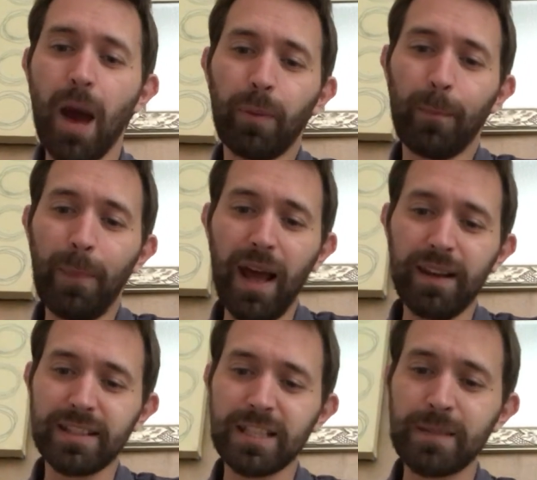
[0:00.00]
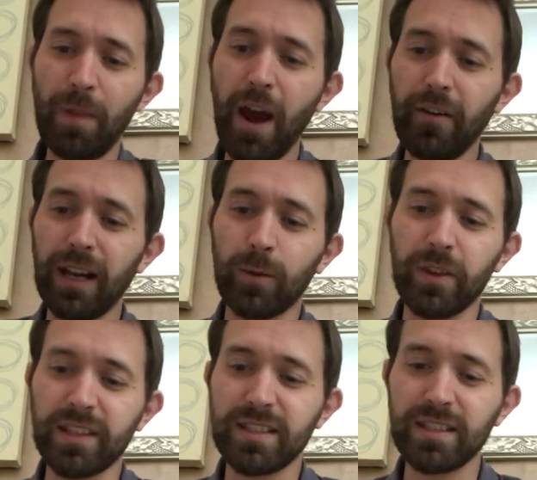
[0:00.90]
her propellers spiralling
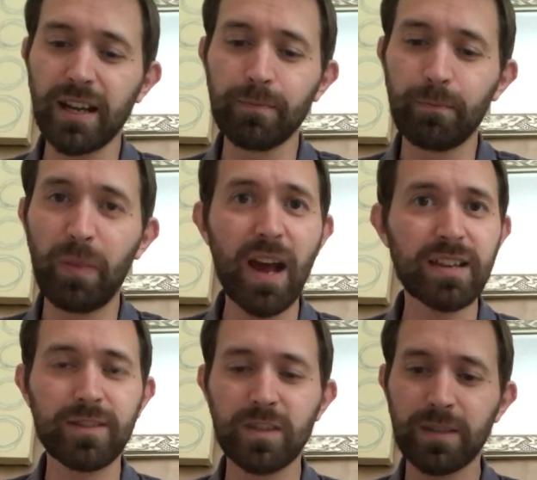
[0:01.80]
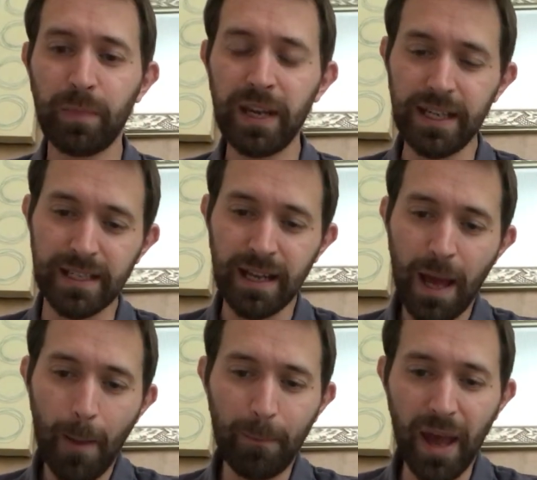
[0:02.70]
with a sudden burst of speed.
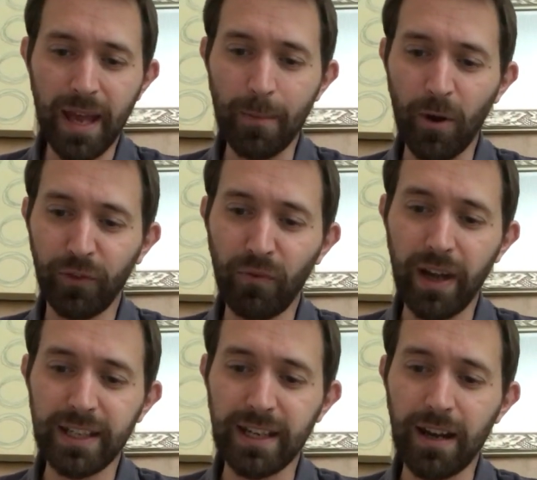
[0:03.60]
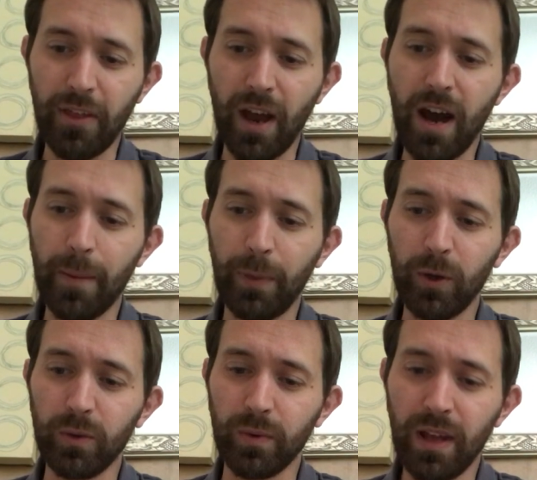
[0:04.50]
Behemoth readied another
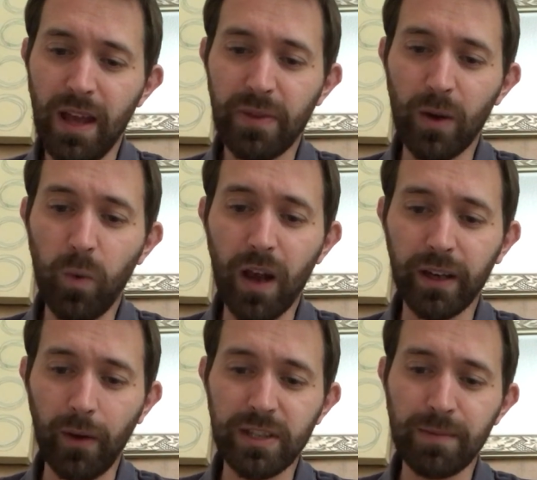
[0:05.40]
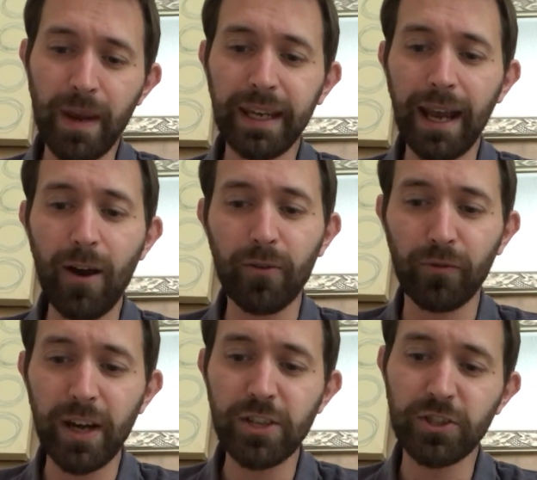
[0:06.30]
harpoon. They weren't going to make it out of
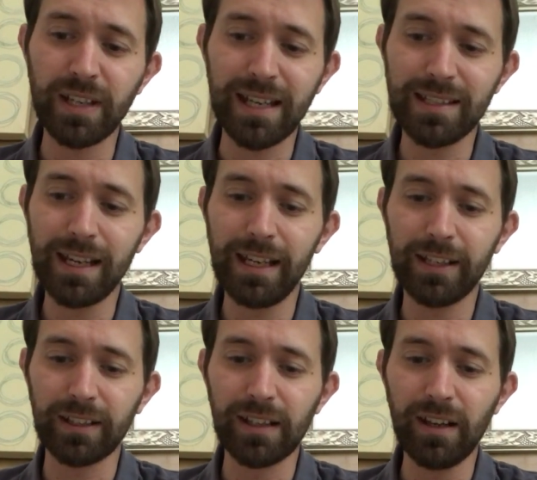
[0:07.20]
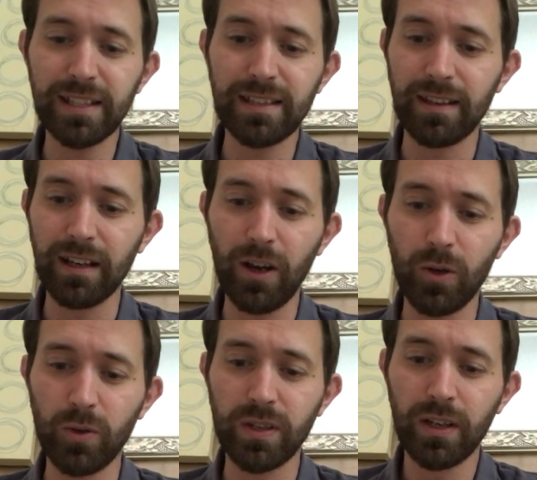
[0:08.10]
range unless Lily could lighten the
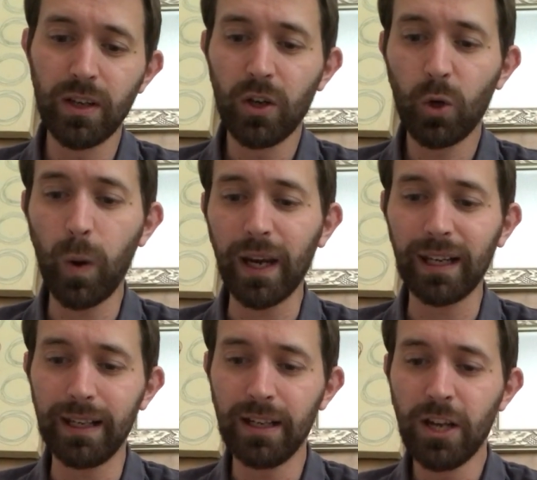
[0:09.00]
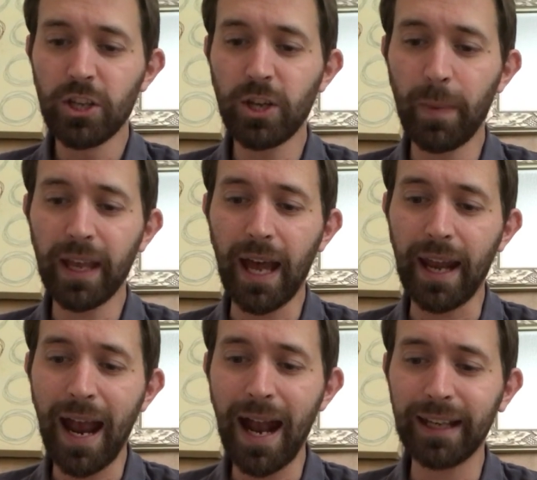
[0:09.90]
load. Quickly, she began
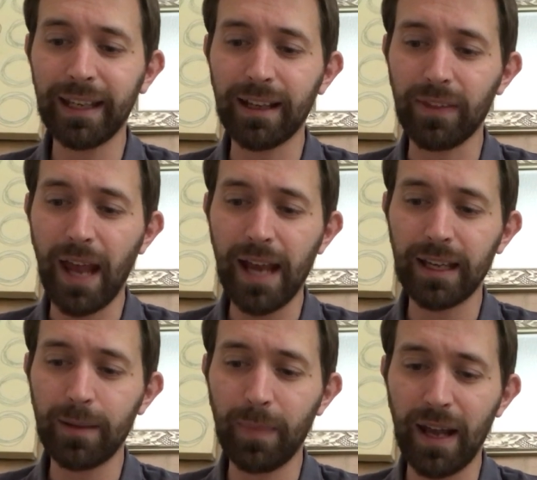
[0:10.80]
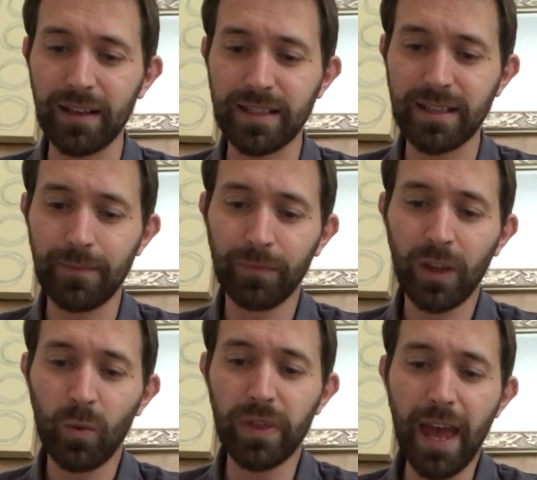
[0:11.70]
hacking at the hanging ballast.
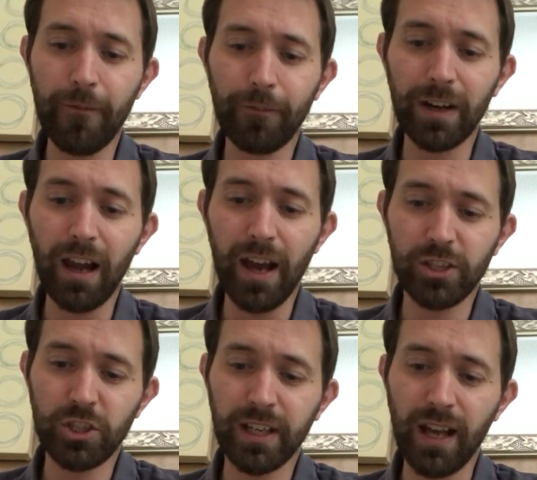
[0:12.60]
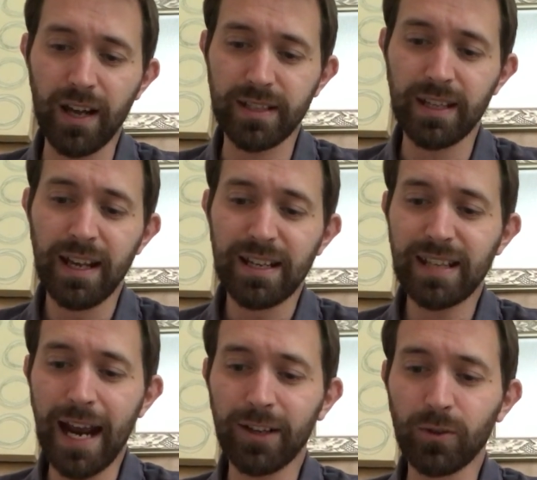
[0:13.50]
With every line she cut,
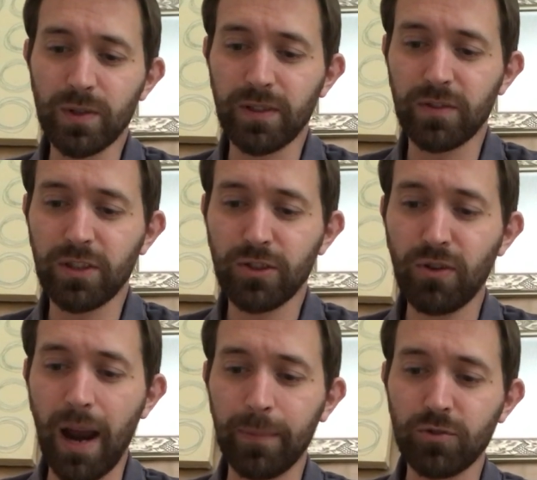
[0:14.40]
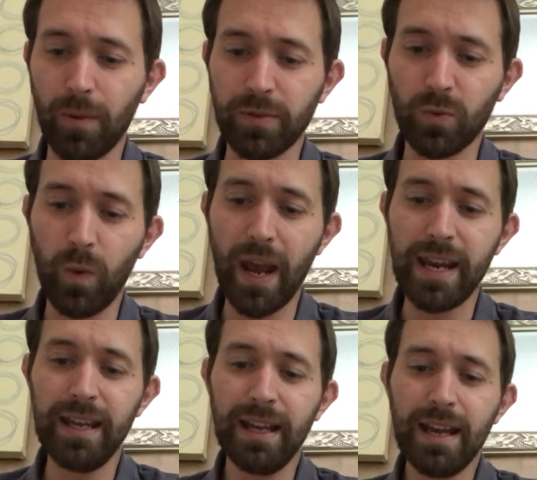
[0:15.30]
tangles of scrap dropped
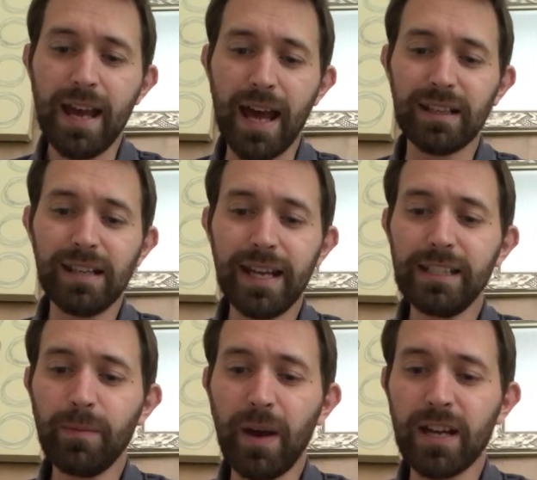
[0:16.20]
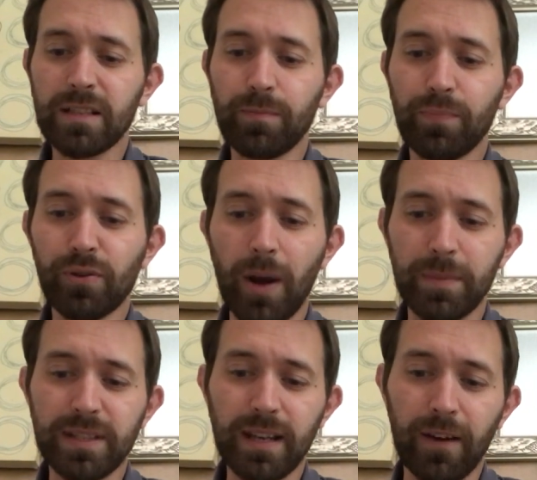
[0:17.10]
away, and Ladybird's
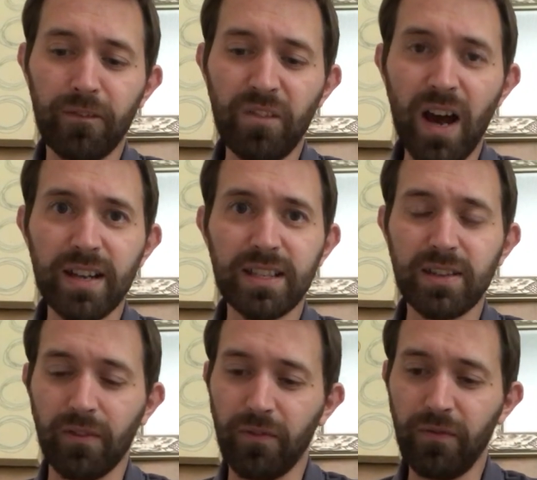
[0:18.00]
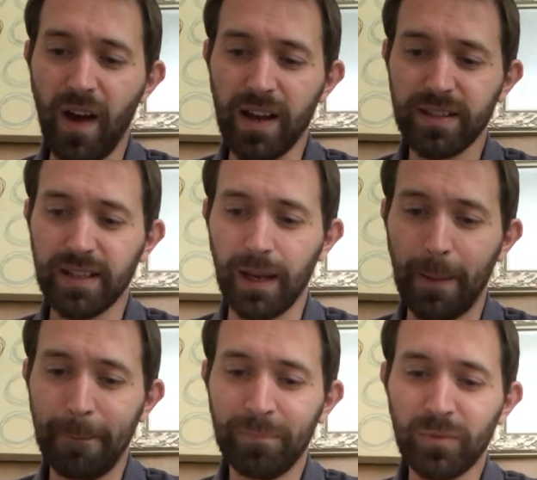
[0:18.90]
props turned faster and faster.
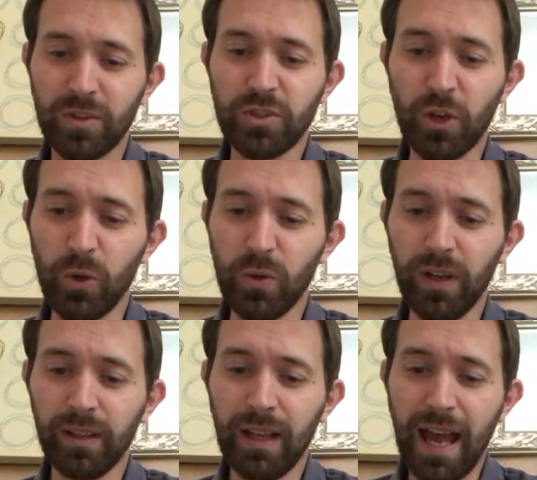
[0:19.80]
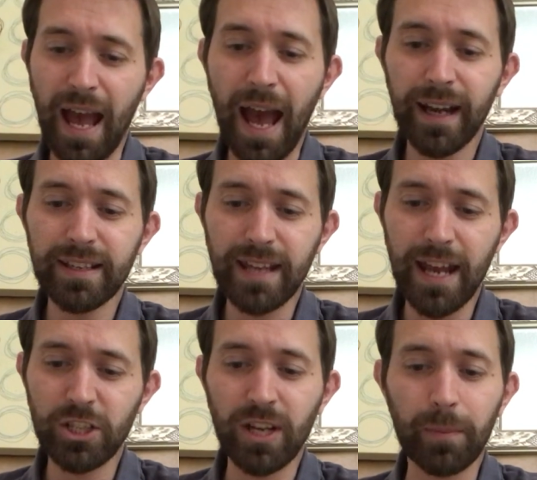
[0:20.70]
Soon, Anna's
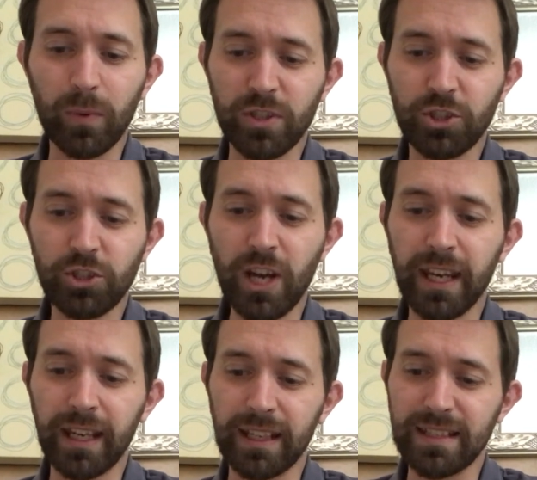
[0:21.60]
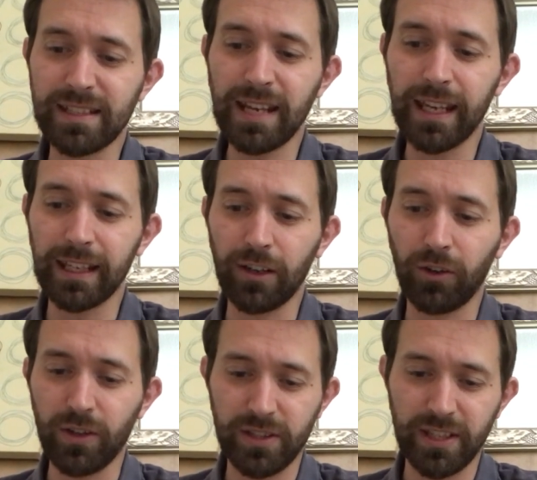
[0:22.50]
airship was jigging and zigging
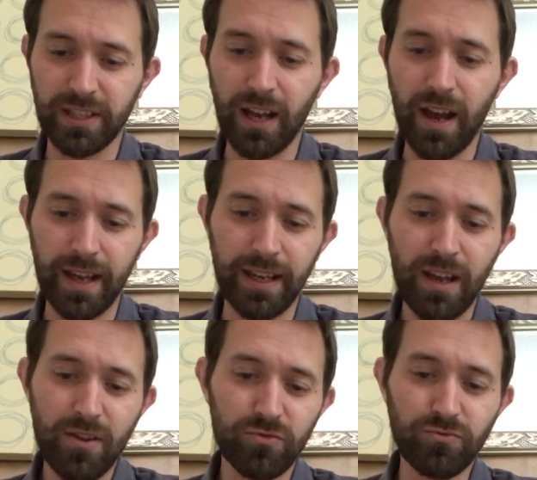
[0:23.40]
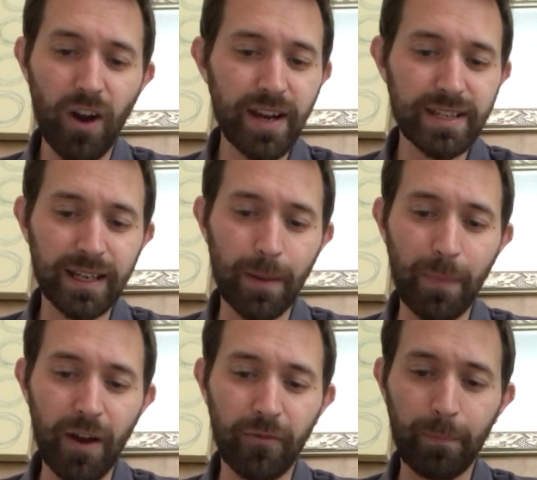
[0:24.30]
across the sky, rising
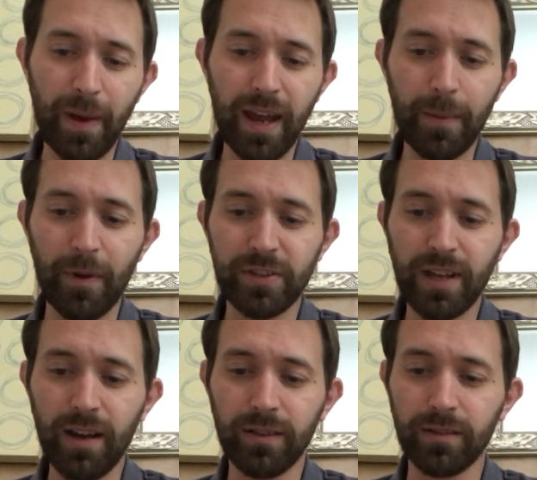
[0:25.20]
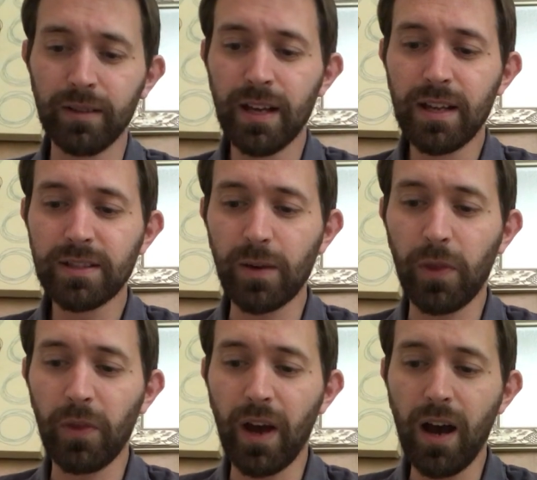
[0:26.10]
above Behemoth's hull, so
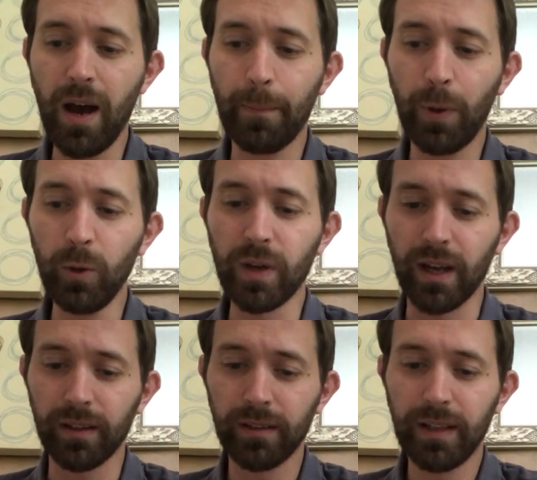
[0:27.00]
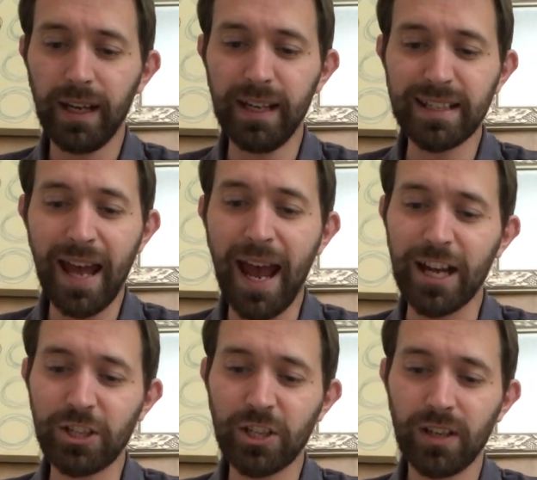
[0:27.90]
that the harpooner in his
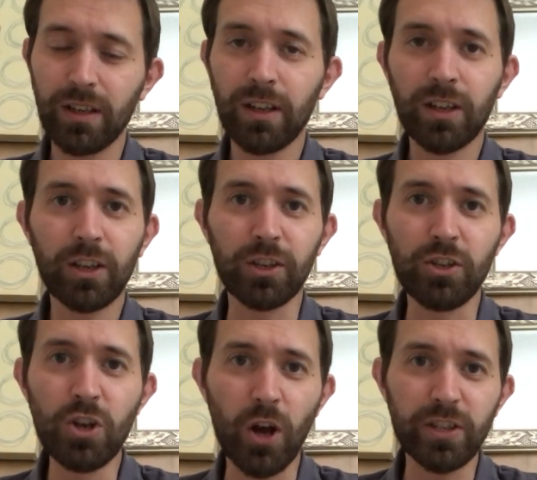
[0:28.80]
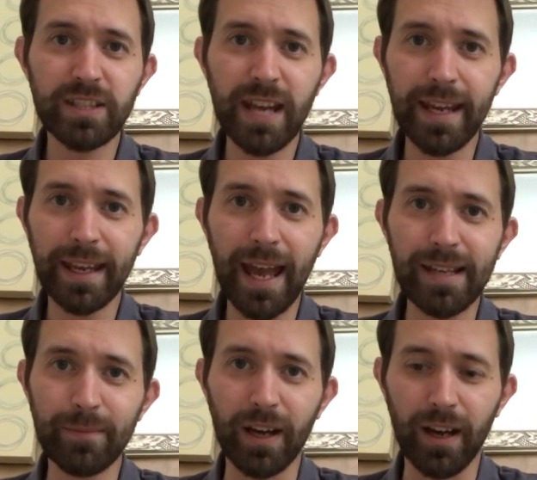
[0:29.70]
hatch could not take
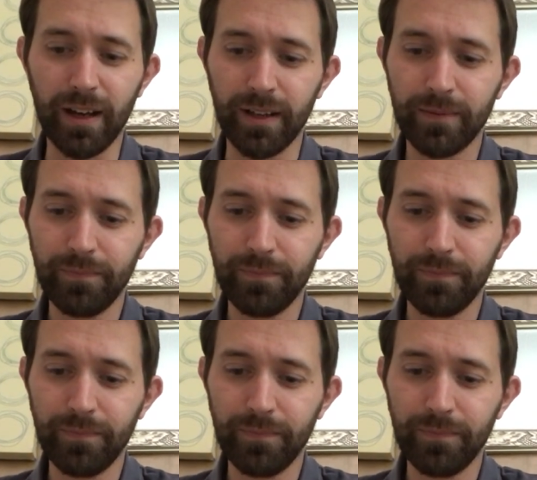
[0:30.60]
aim at her.